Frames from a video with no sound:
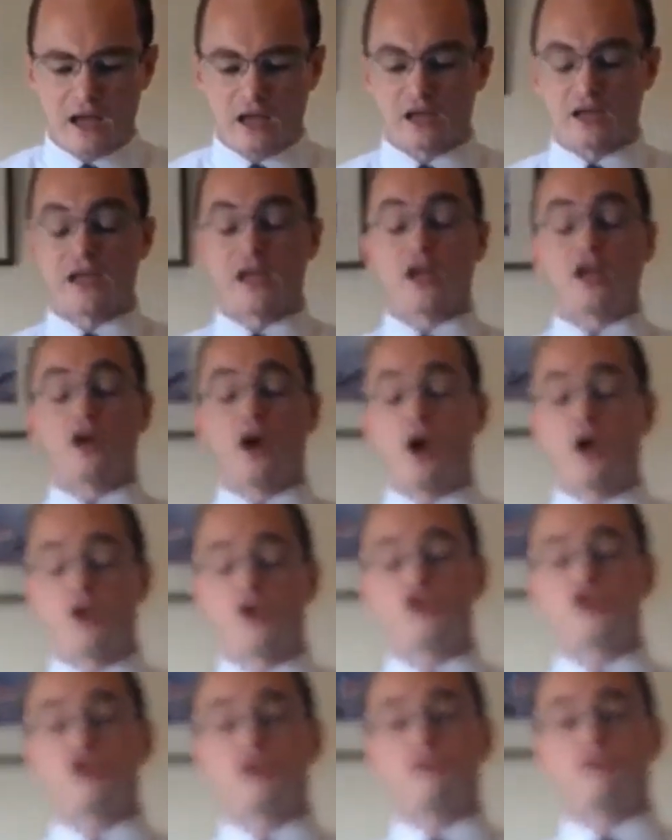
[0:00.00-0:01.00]
He
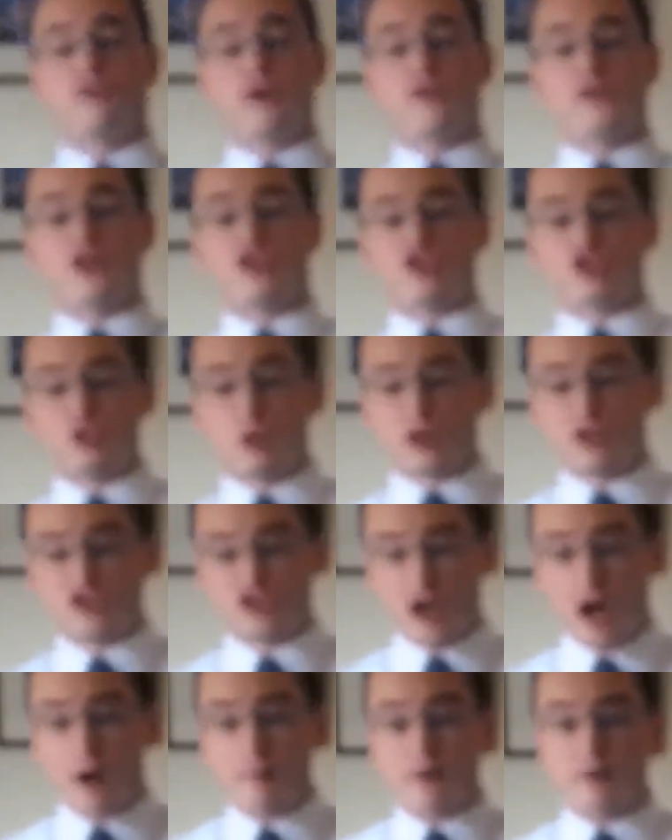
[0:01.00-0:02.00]
calls on Felix to
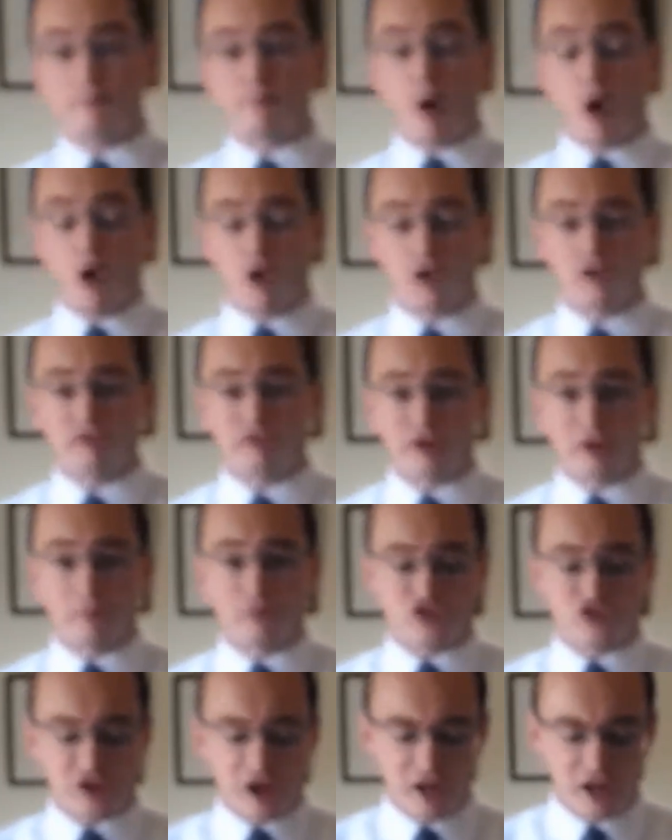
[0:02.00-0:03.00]
examine Paul for
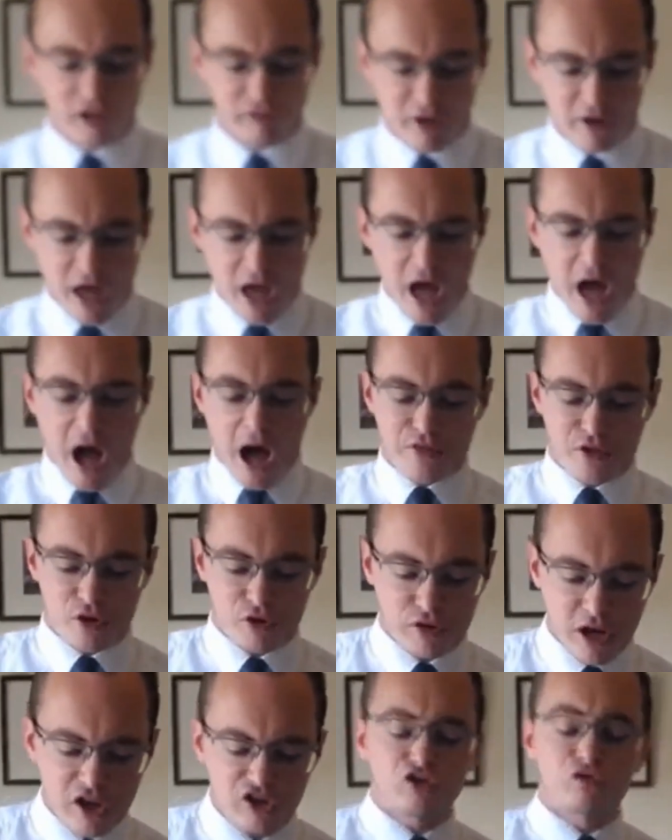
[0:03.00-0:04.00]
himself, and the
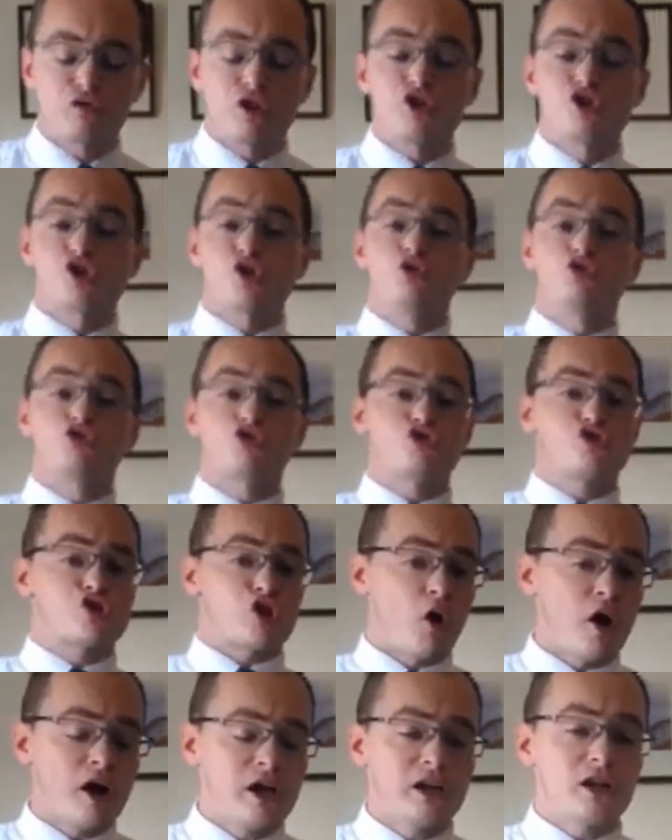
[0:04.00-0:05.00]
rest of the Jews
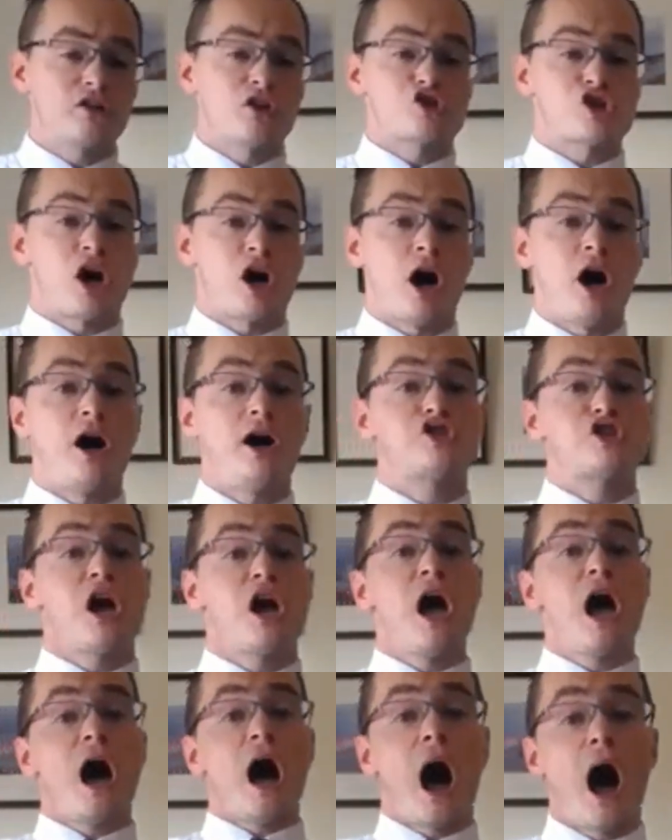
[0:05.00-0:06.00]
join in the charge,
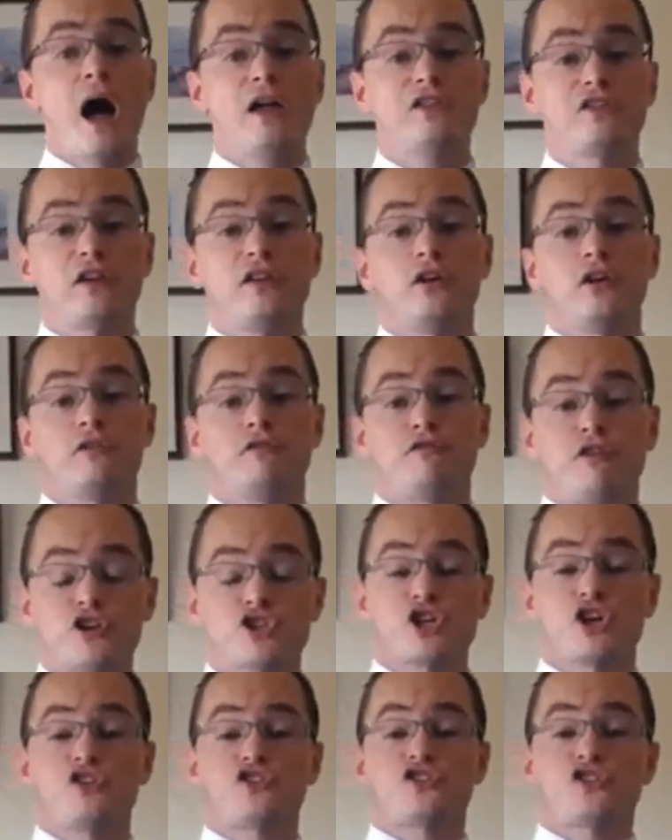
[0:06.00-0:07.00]
adding their
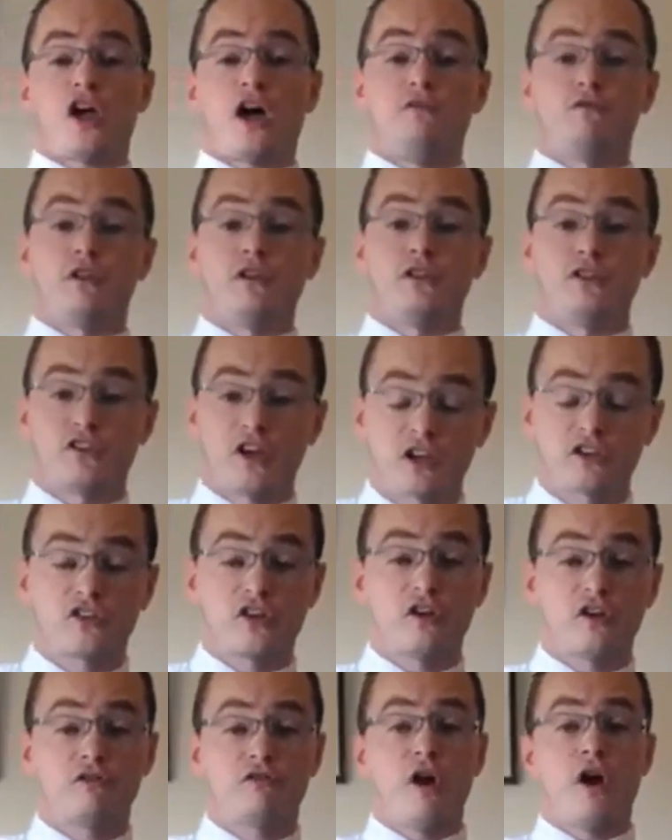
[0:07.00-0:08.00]
vicious and
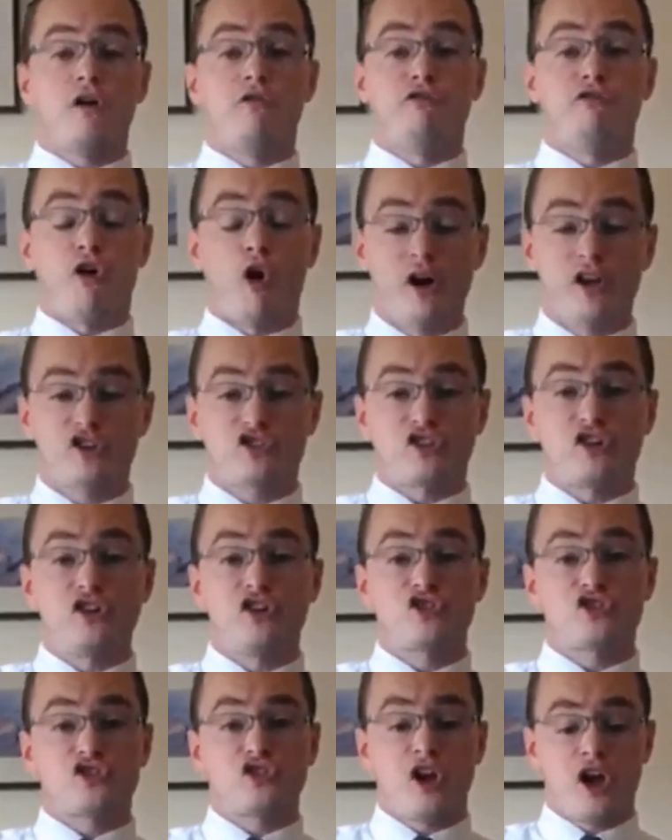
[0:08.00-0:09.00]
vindictive
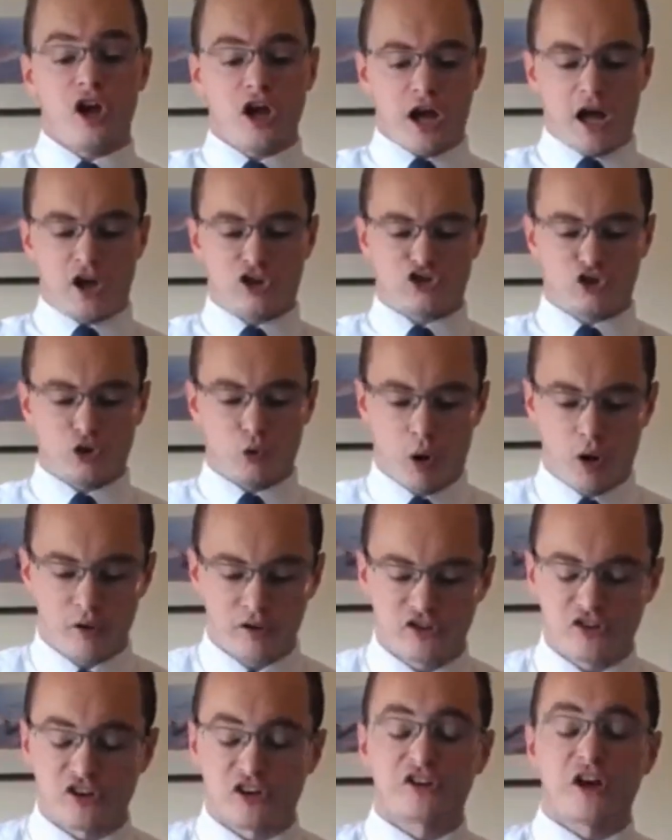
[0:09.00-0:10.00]
voices to what
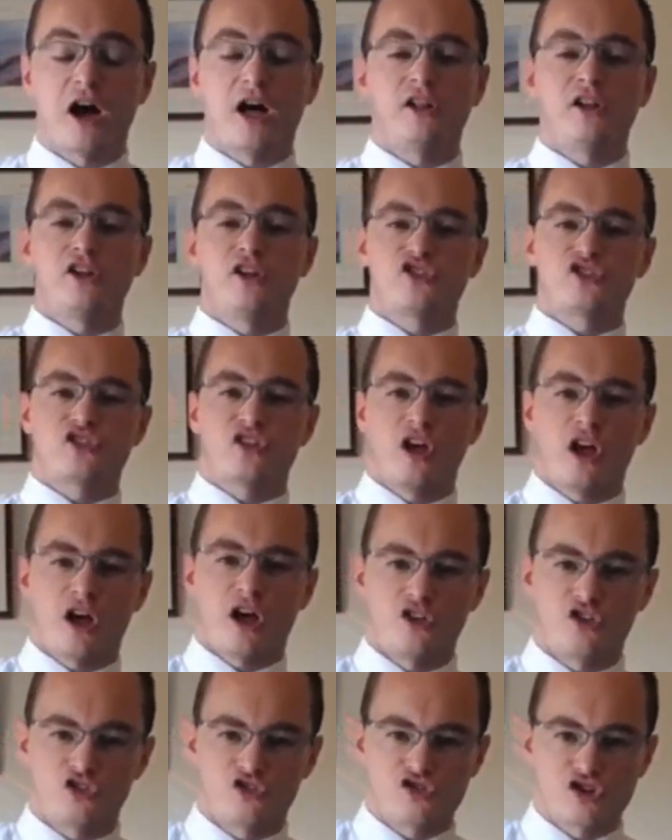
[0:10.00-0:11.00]
Tertullus
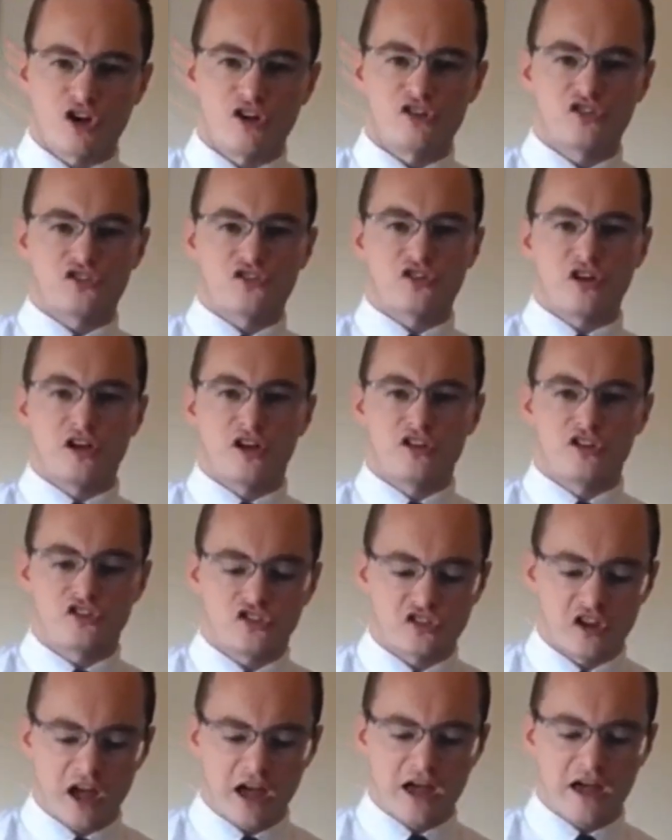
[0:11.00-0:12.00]
has just
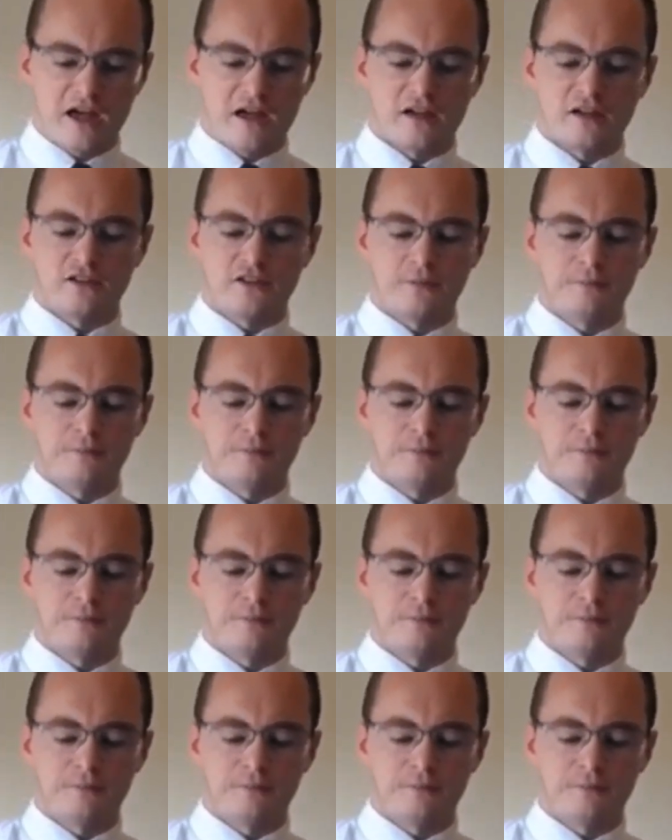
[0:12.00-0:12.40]
said.